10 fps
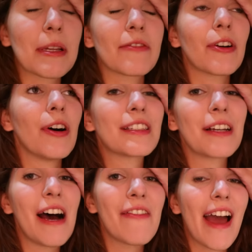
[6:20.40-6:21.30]
But we
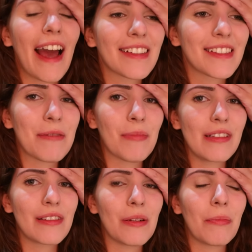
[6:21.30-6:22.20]
also have extreme
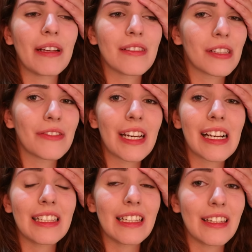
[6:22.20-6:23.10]
muscle pain, so we
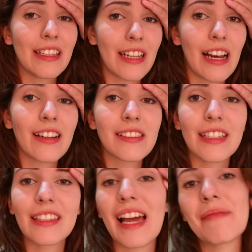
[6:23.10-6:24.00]
really need that
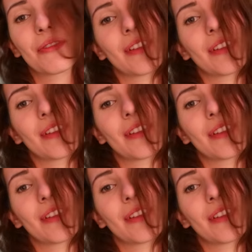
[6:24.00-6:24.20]
relaxing time